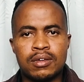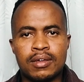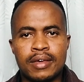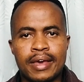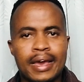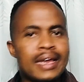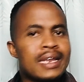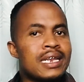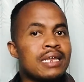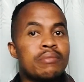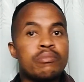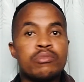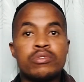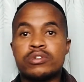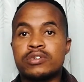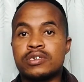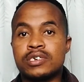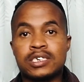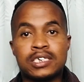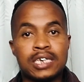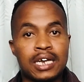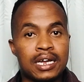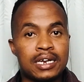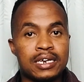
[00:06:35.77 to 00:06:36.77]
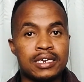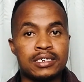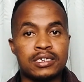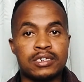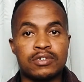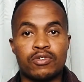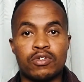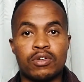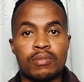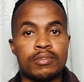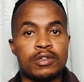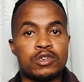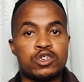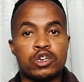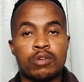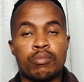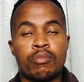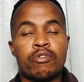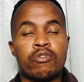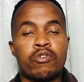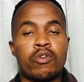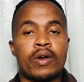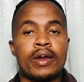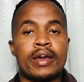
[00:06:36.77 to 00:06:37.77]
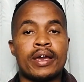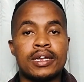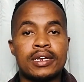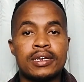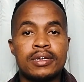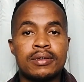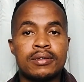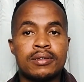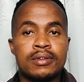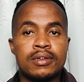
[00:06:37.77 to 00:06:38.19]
any music challenge from the top of our head,